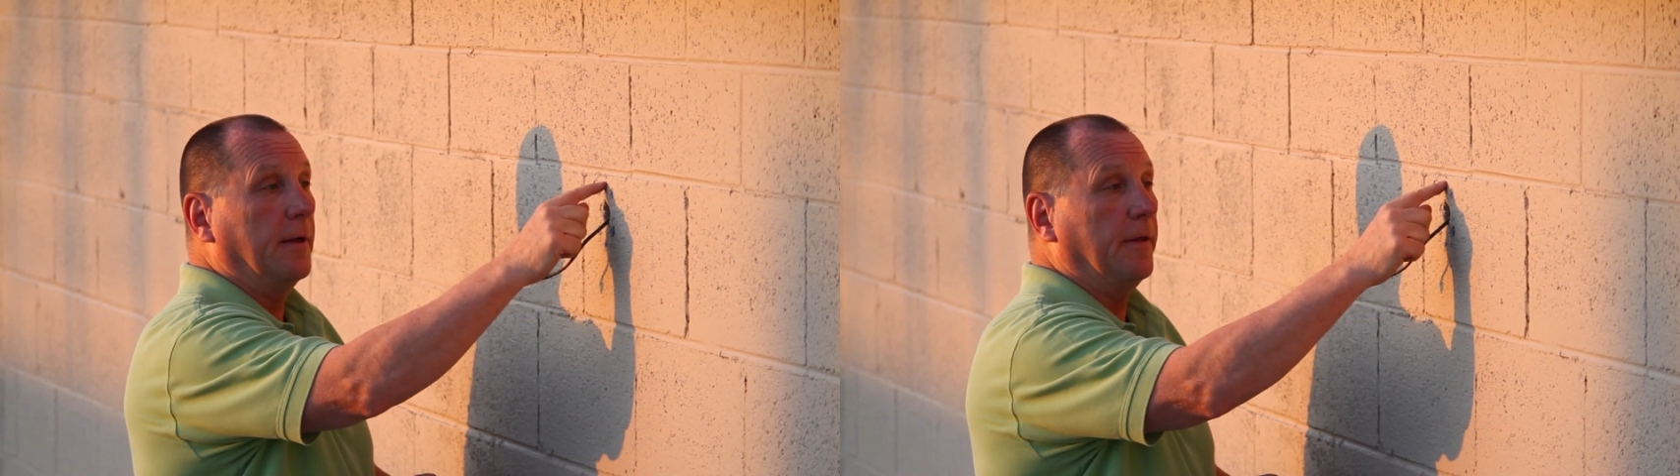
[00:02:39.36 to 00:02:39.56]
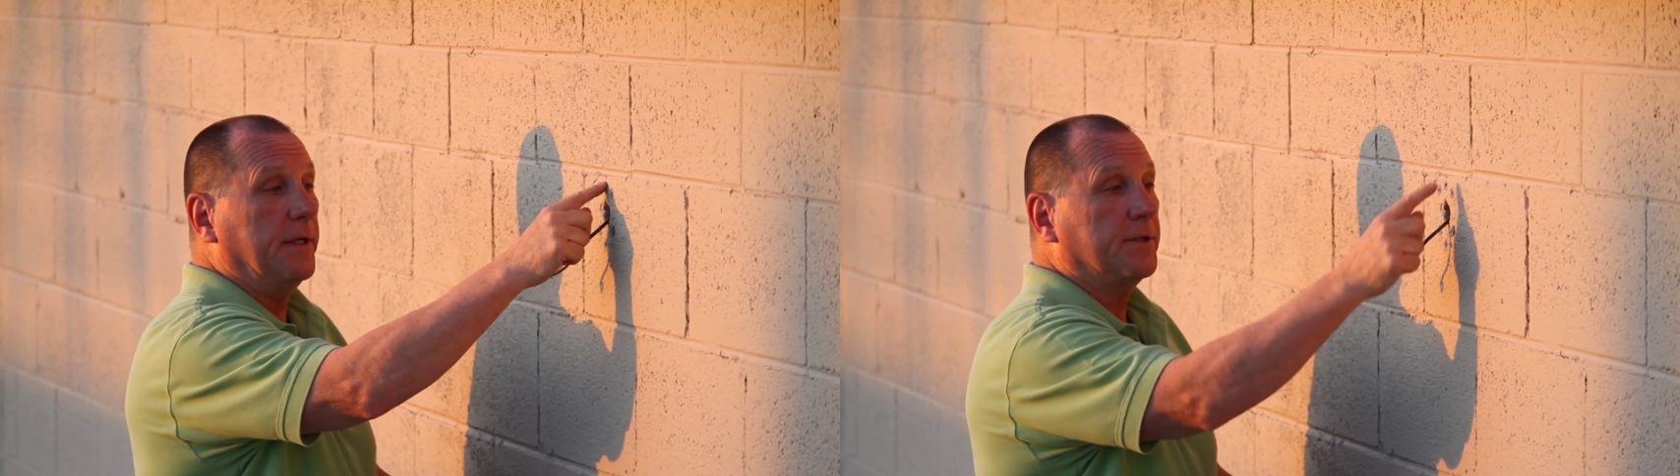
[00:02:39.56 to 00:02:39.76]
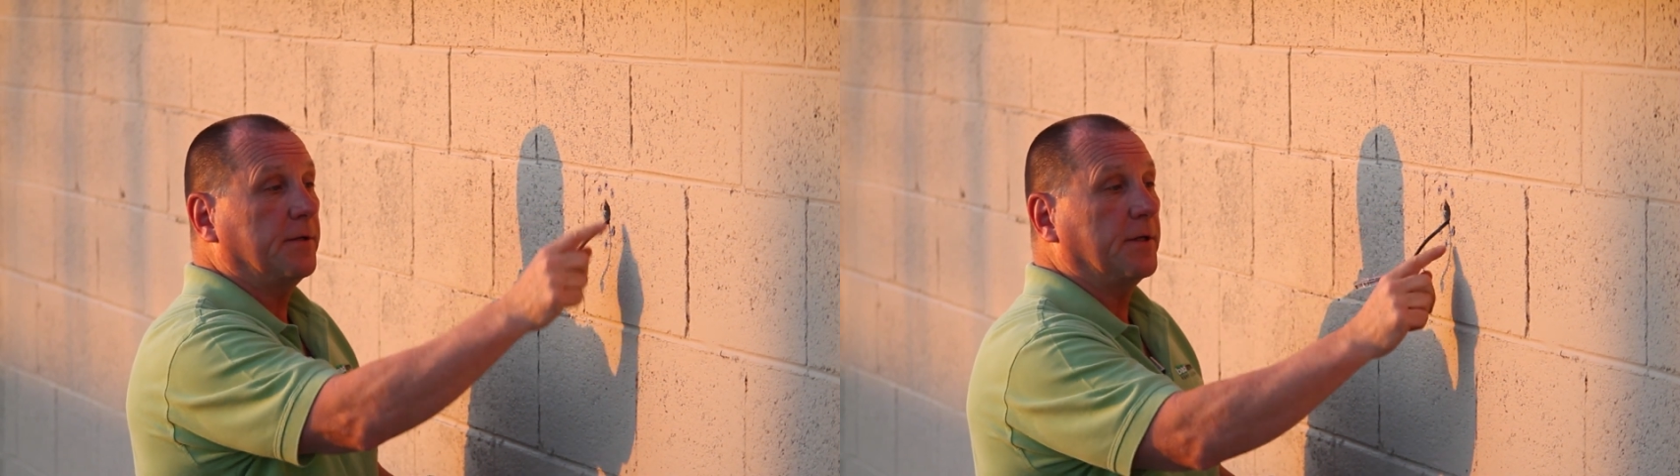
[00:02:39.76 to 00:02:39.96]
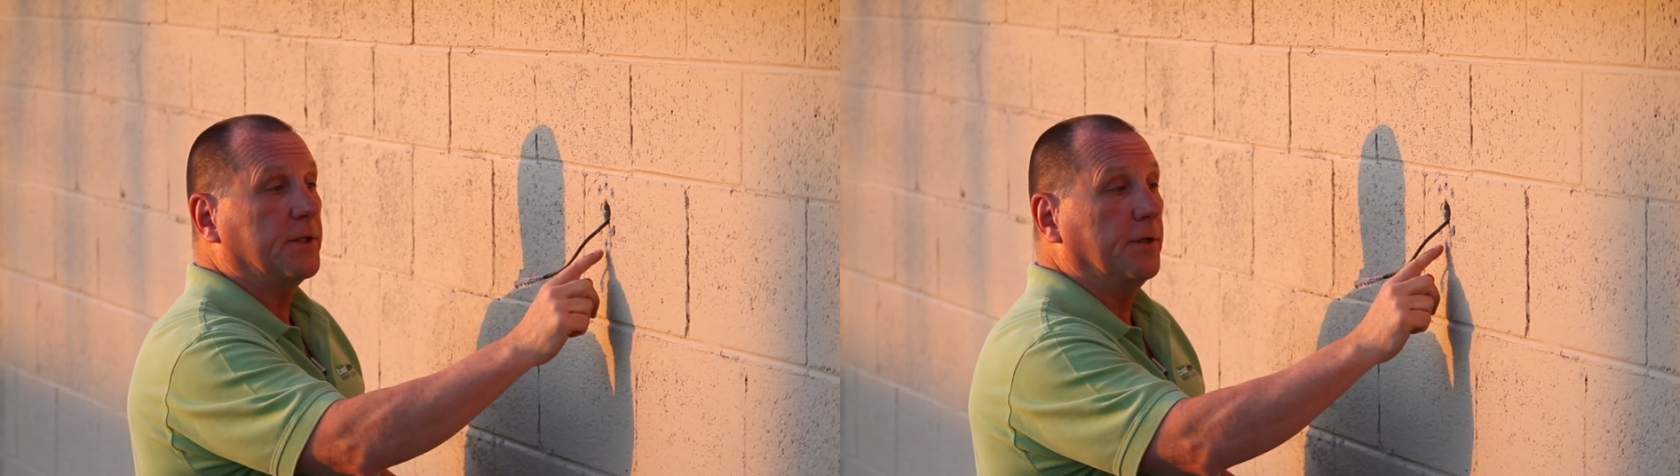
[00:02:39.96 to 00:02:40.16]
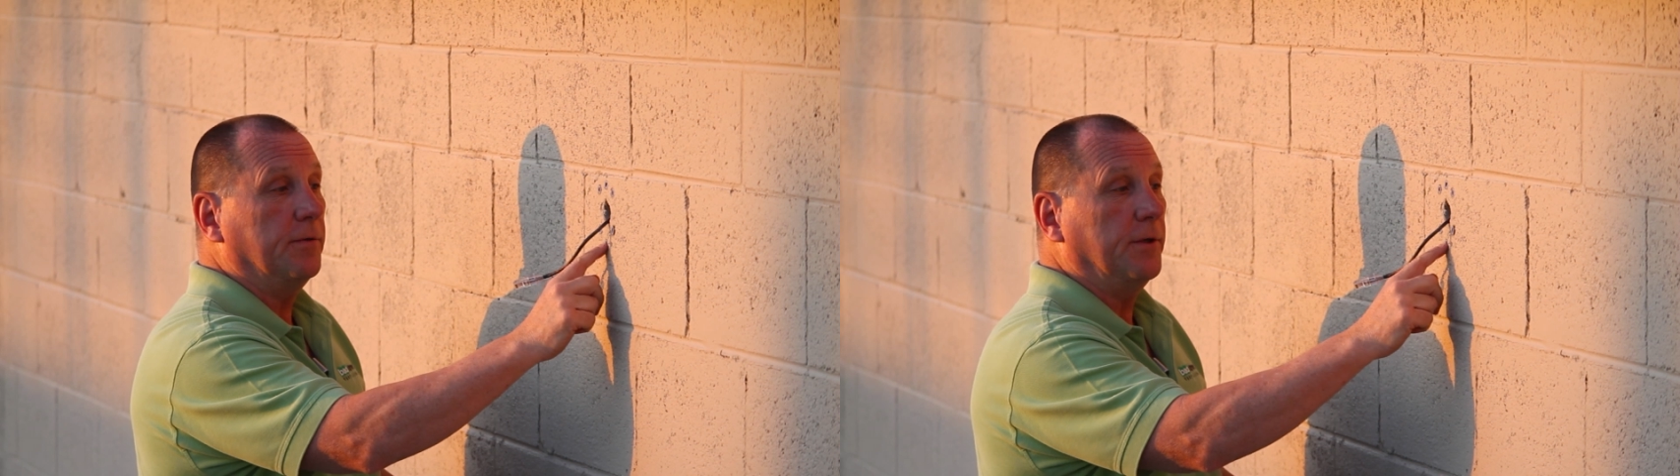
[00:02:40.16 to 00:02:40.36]
These are the
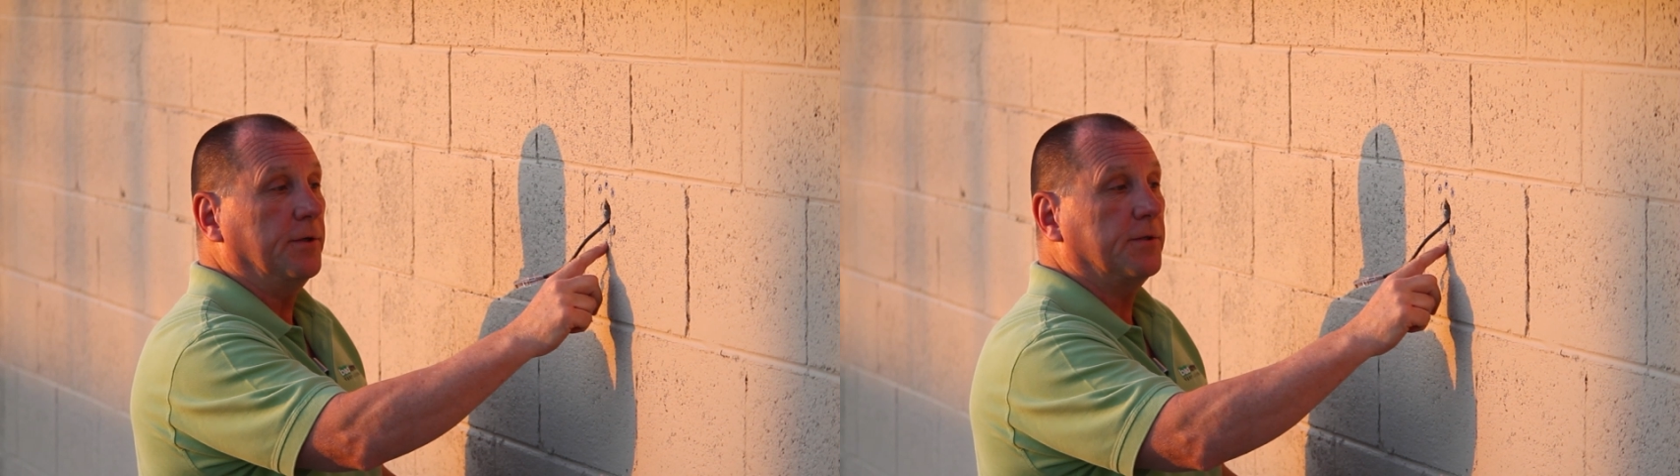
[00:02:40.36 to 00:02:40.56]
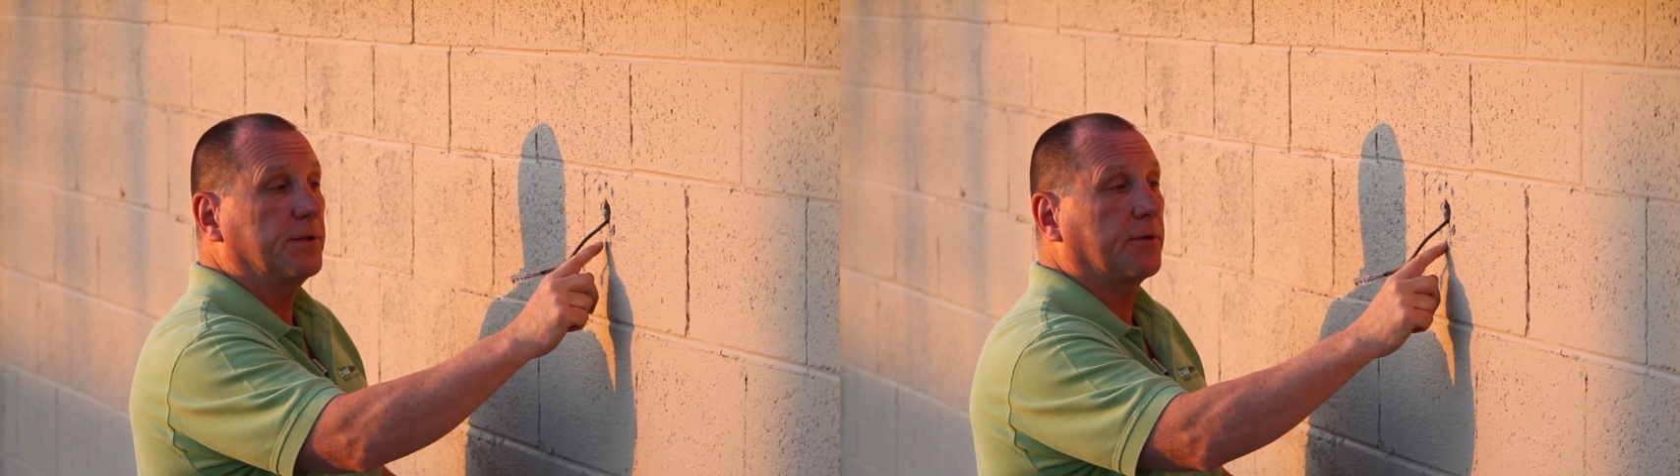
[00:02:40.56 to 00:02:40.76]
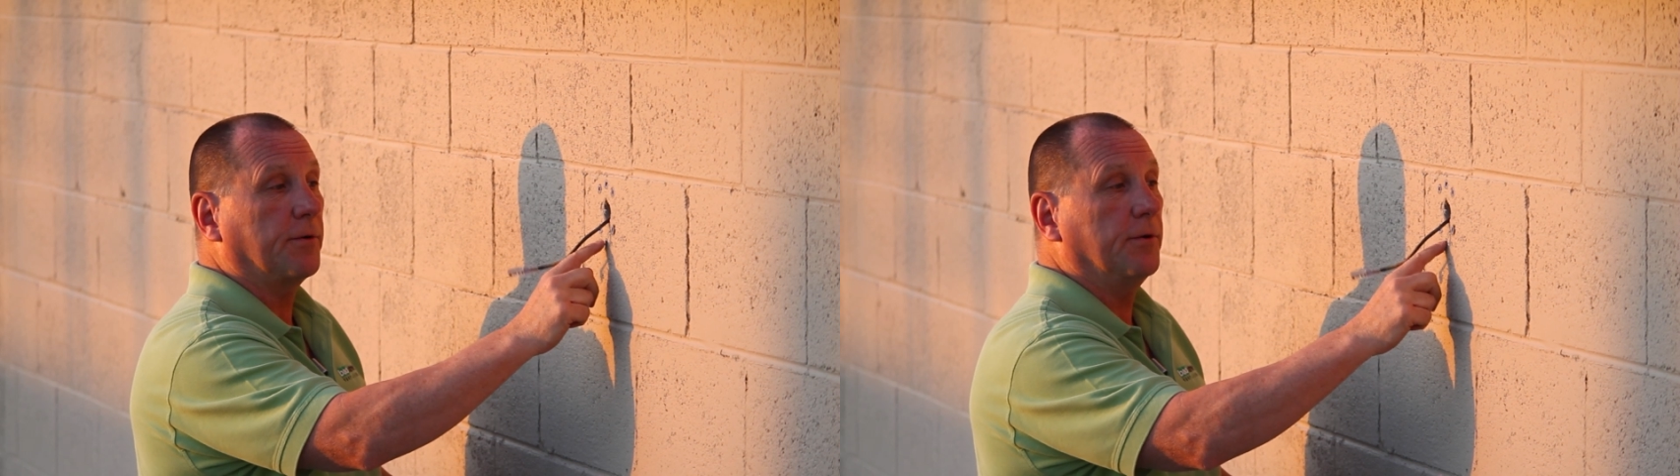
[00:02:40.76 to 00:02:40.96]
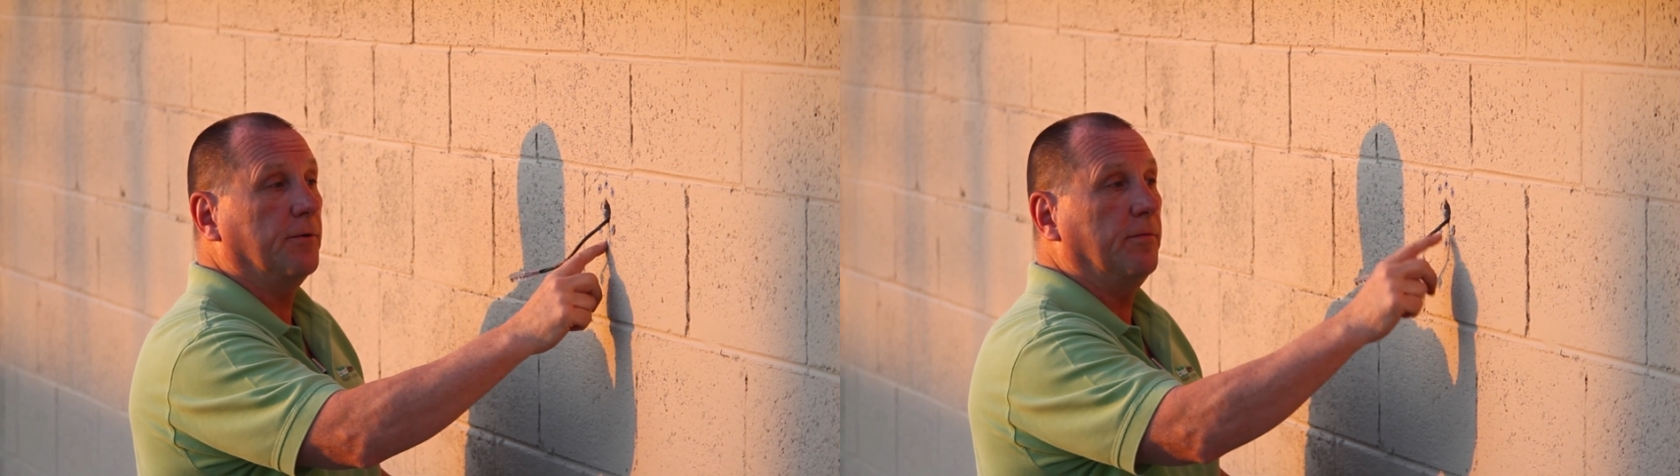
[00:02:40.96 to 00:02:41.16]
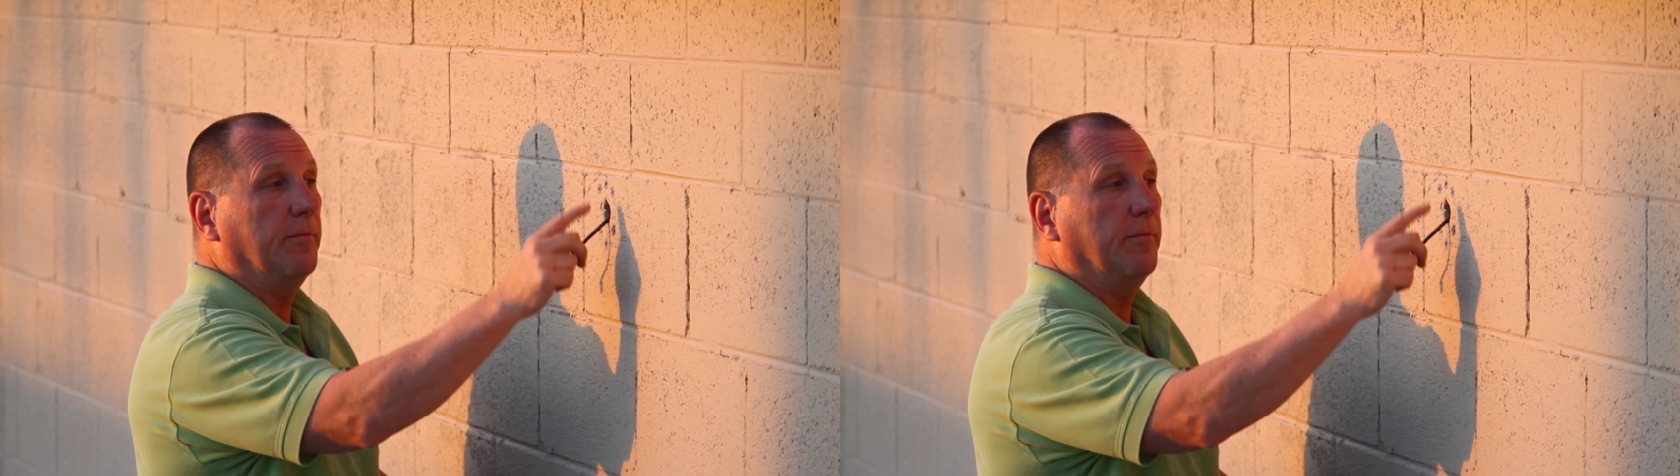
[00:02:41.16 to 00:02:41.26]
2 new screw